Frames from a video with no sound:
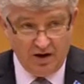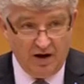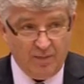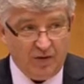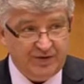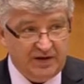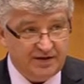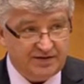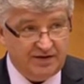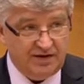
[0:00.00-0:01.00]
About the
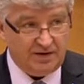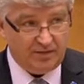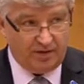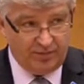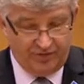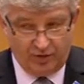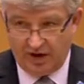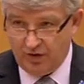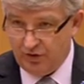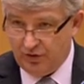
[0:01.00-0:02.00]
EESC, before I
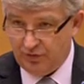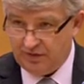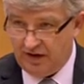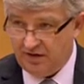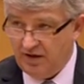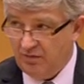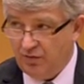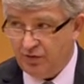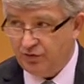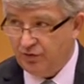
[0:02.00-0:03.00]
conclude, I think we
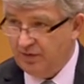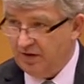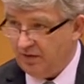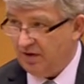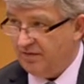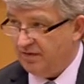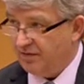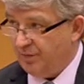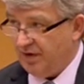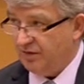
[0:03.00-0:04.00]
want to be a
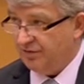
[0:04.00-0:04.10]
relevant part